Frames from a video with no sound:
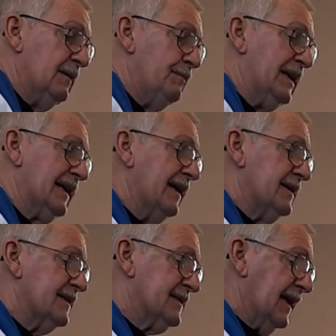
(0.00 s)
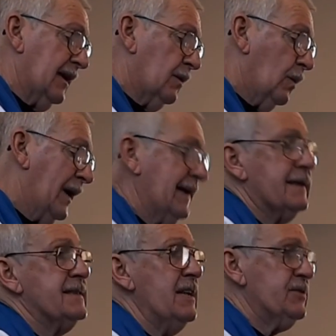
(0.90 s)
began to sell white
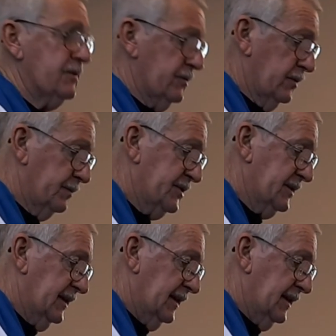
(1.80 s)
ascension robes